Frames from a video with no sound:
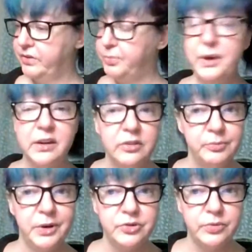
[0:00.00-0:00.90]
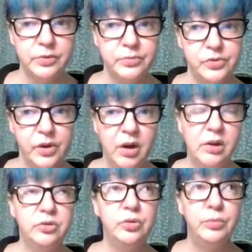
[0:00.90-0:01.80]
Speaking of mushrooms,
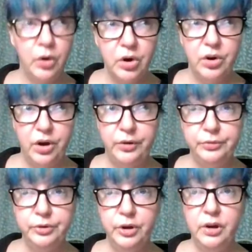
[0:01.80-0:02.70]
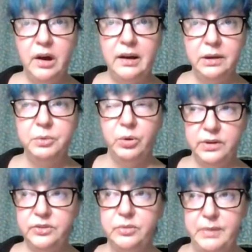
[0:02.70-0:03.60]
tomorrow I am
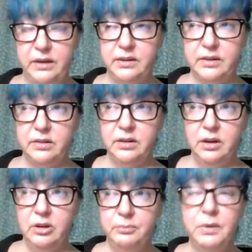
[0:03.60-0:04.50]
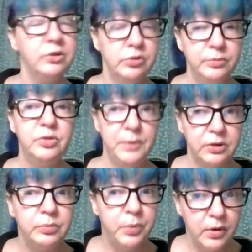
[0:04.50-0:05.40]
going to make mushroom
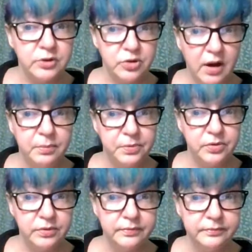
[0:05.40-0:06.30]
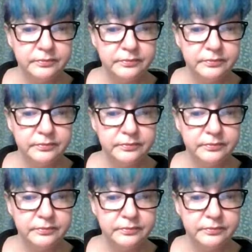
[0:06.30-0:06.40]
smothered pork chops.